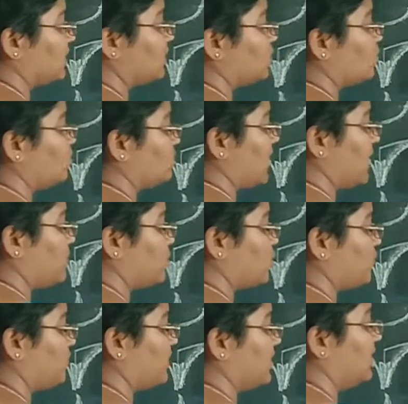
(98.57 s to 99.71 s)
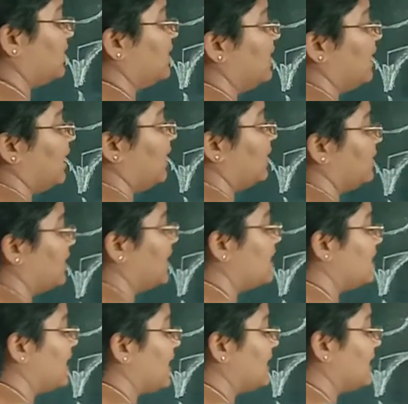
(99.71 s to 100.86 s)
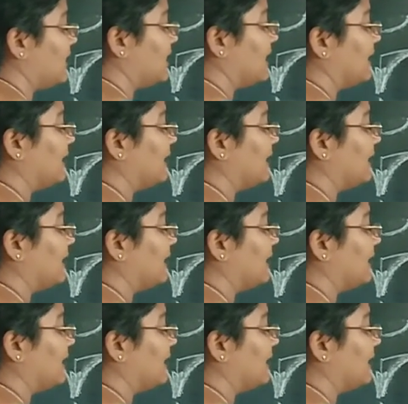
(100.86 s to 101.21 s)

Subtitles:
two types of the a